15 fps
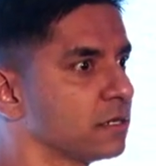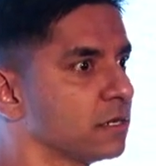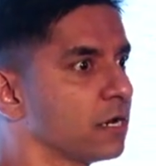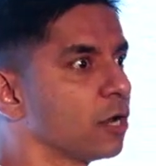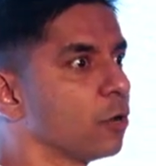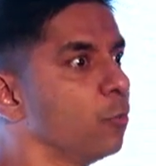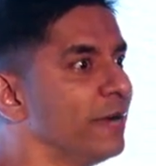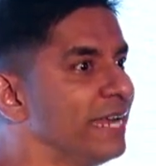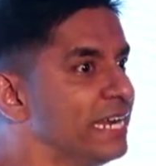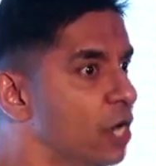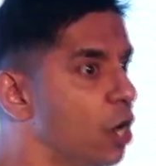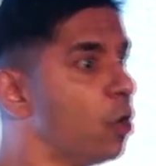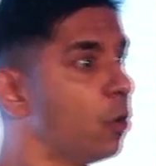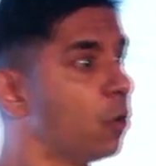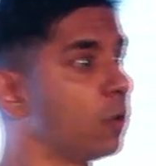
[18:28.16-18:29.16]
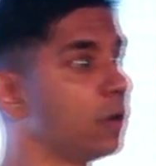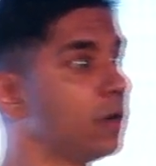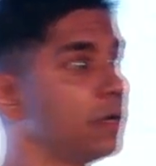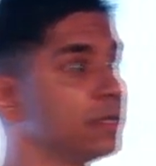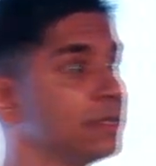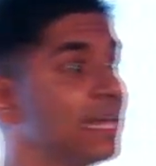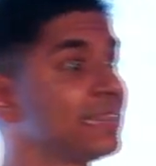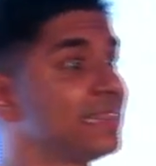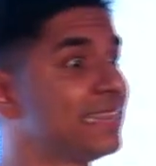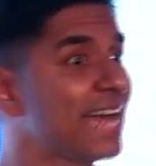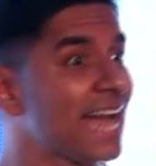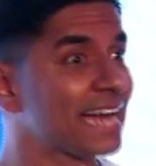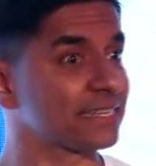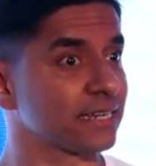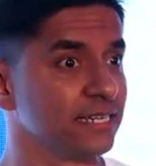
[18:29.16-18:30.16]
we know that that